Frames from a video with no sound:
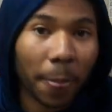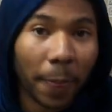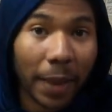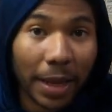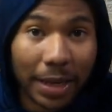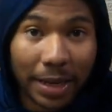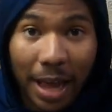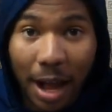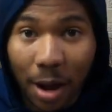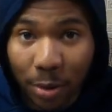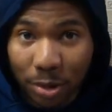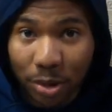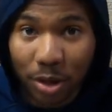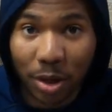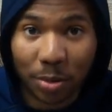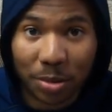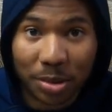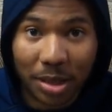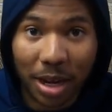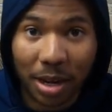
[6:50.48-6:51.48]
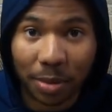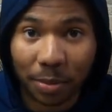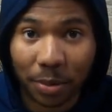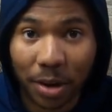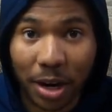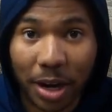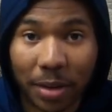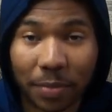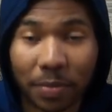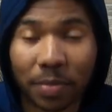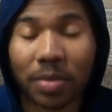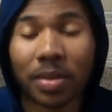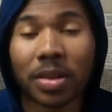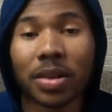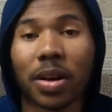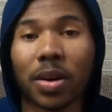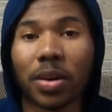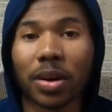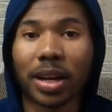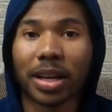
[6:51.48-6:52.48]
and now it's go time, right?
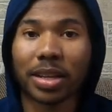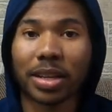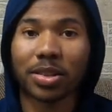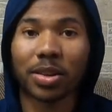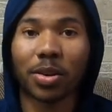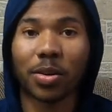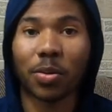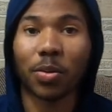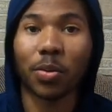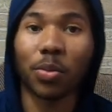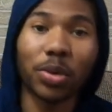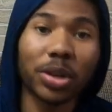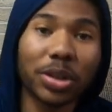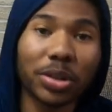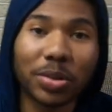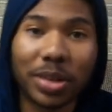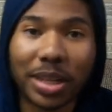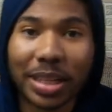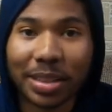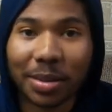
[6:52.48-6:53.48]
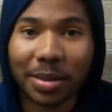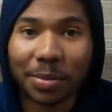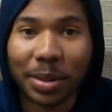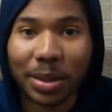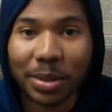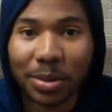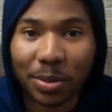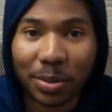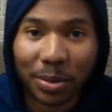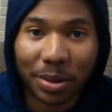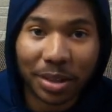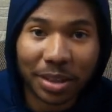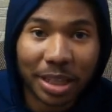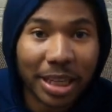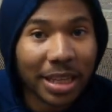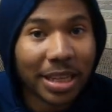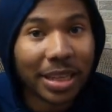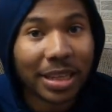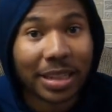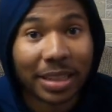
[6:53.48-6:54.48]
Okay, so what do you need to be doing
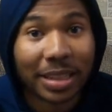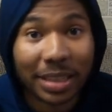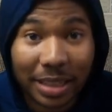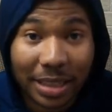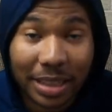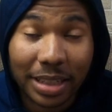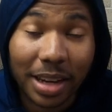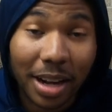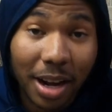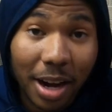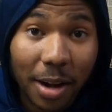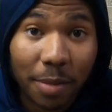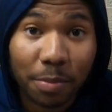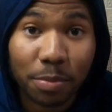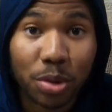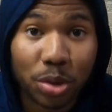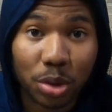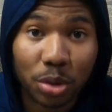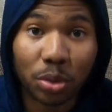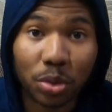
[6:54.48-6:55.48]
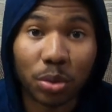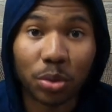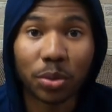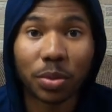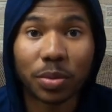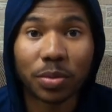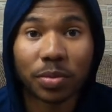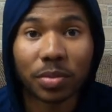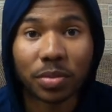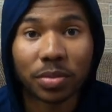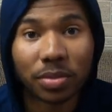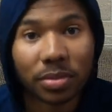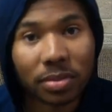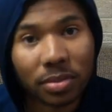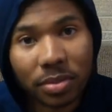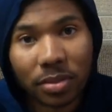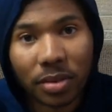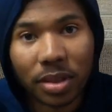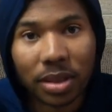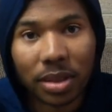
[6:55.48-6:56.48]
leading up to
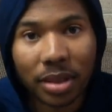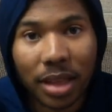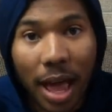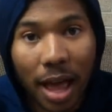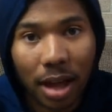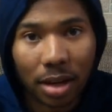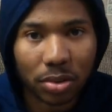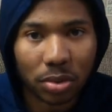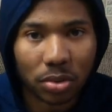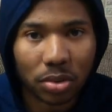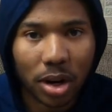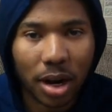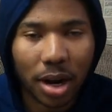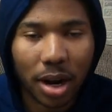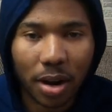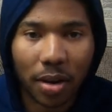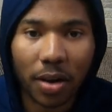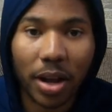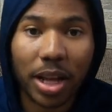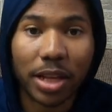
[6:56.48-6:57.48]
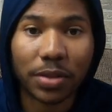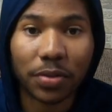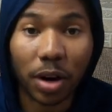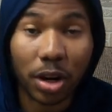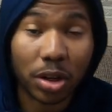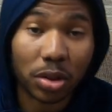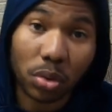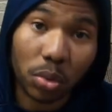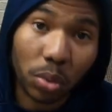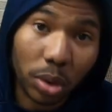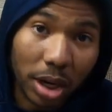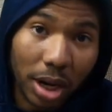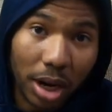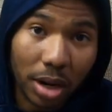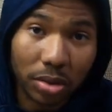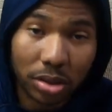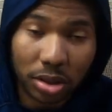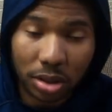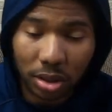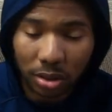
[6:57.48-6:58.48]
the actual tryout as far as
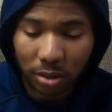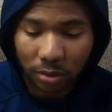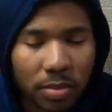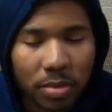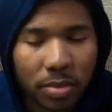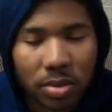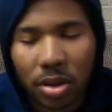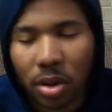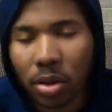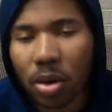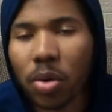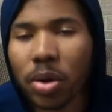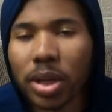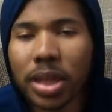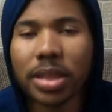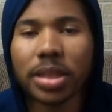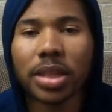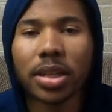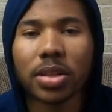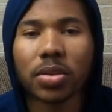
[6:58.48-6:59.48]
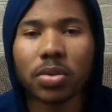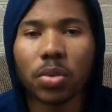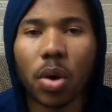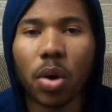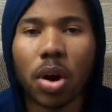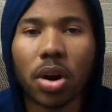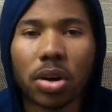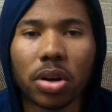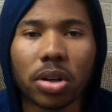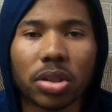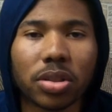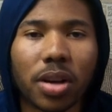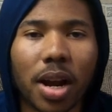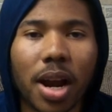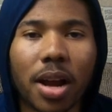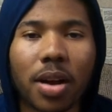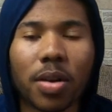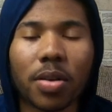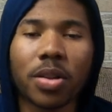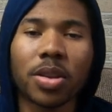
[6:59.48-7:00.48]
workouts go? So going into this walk-on
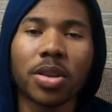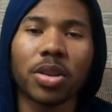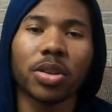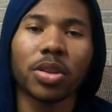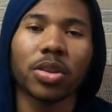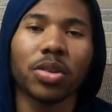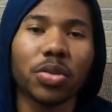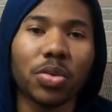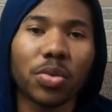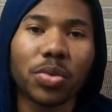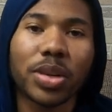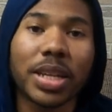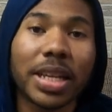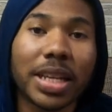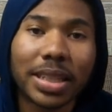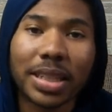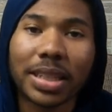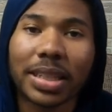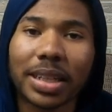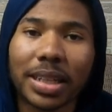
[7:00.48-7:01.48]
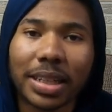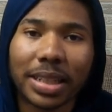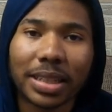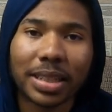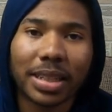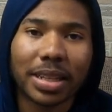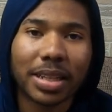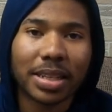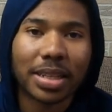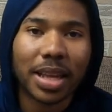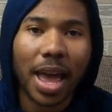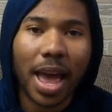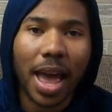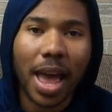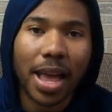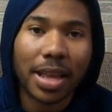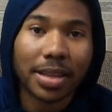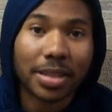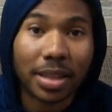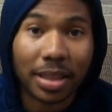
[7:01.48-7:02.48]
tryout, you need to look at this
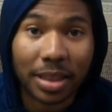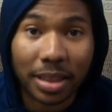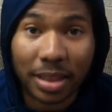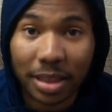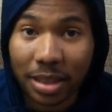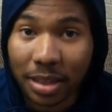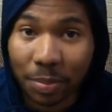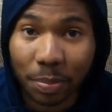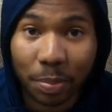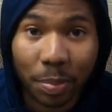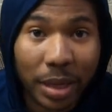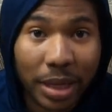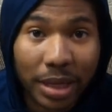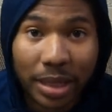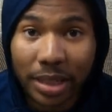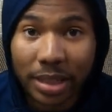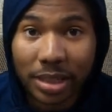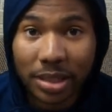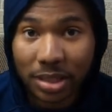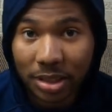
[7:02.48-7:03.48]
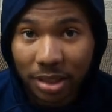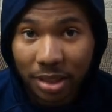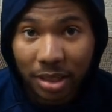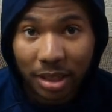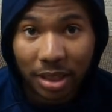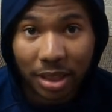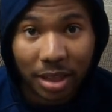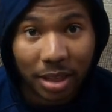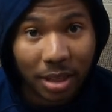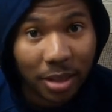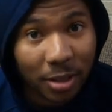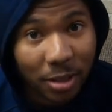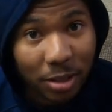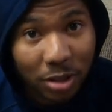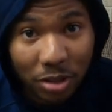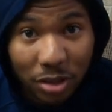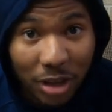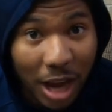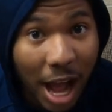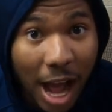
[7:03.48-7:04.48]
as the biggest
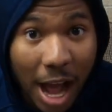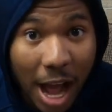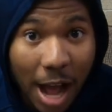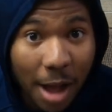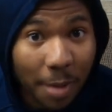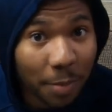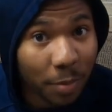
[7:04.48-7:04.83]
job